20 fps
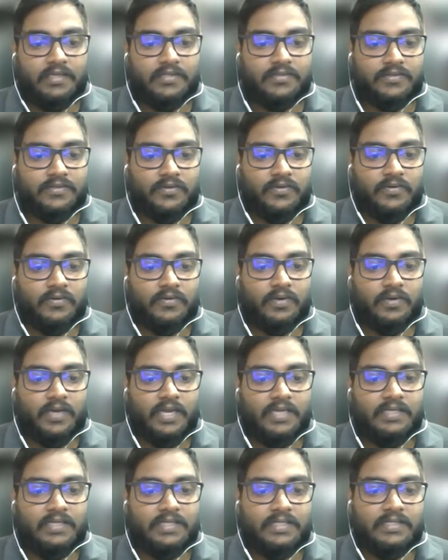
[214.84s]
so i
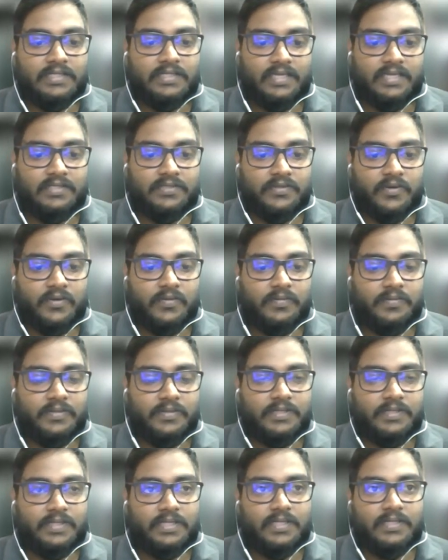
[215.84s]
did that job
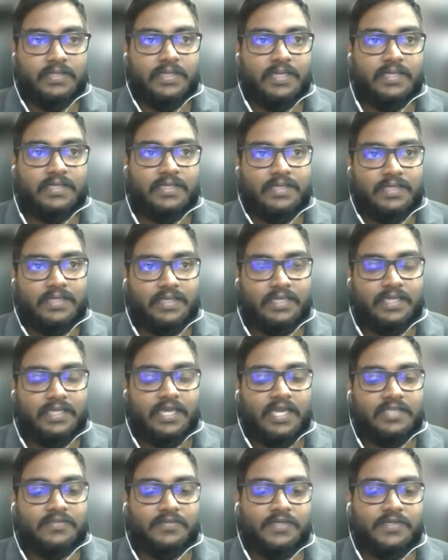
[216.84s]
then he
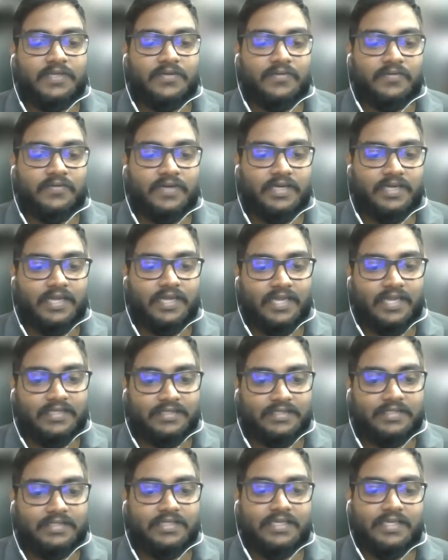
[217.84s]
asked me to work as
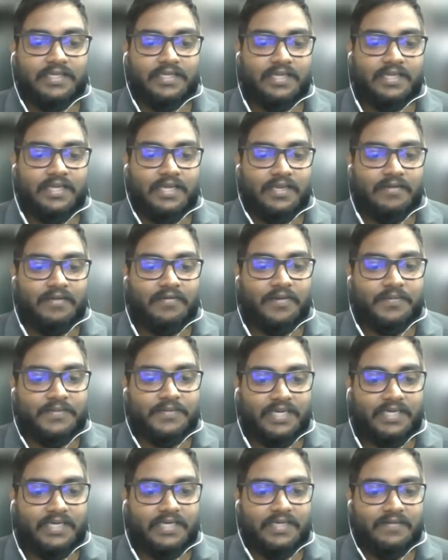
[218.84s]
the
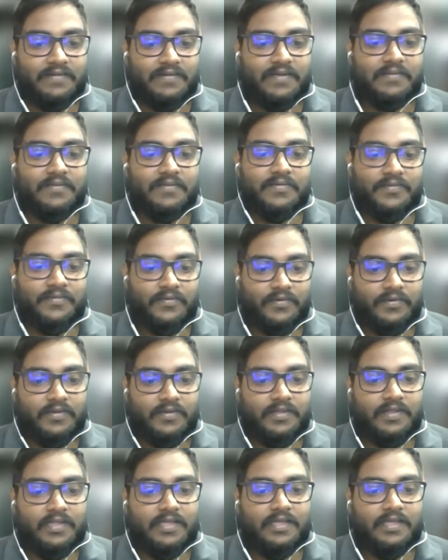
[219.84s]
website developer for
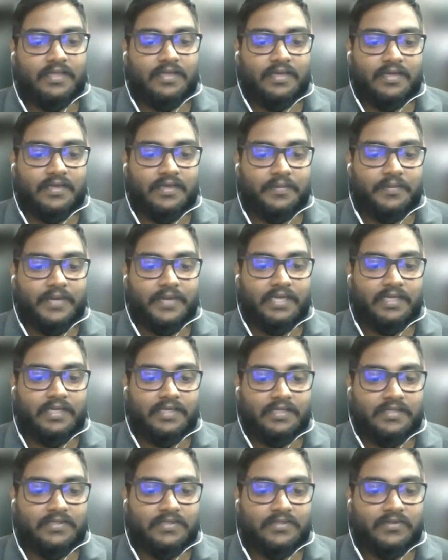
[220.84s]
the company
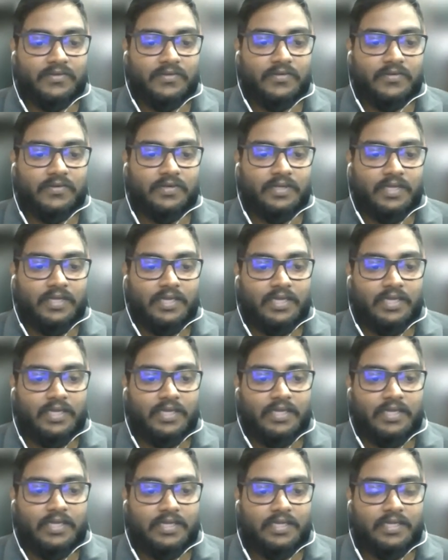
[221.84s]
so
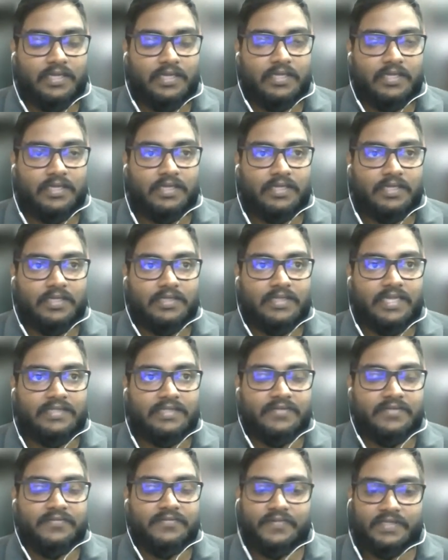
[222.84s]
that's
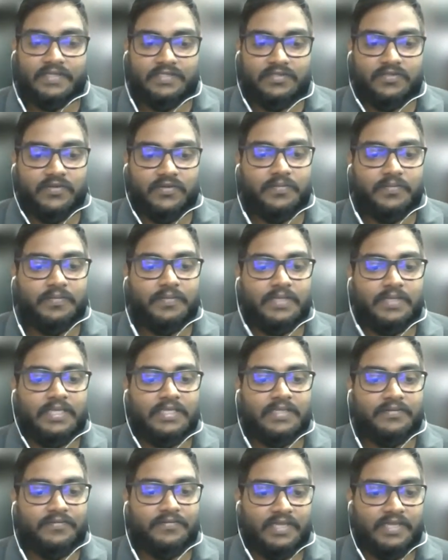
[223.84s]
the first job in
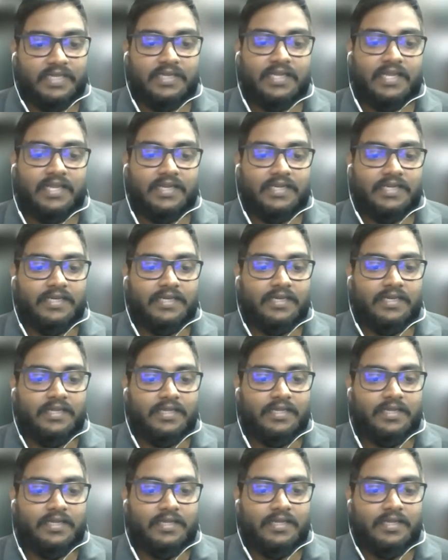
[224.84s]
the field I did.
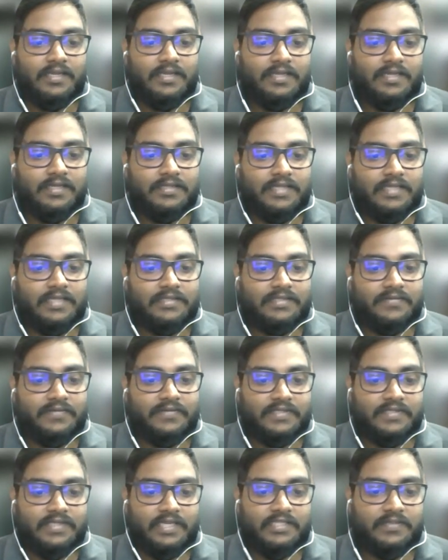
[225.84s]
I that's the
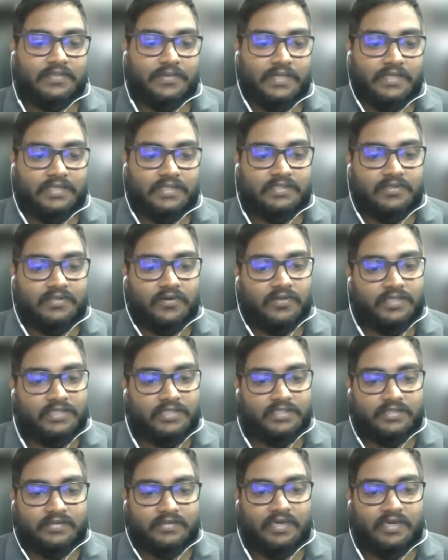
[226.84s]
first experience. It's not in
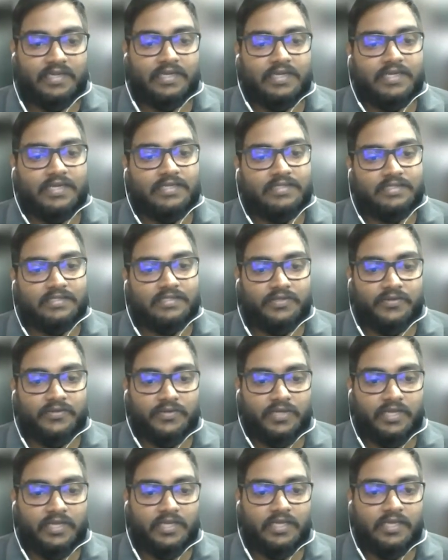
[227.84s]
Sri Lanka. It's in the
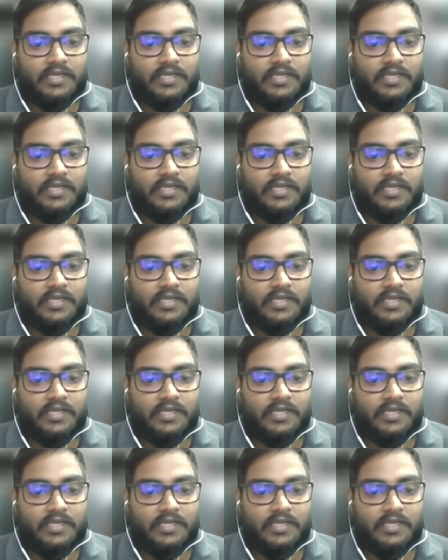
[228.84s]
UK.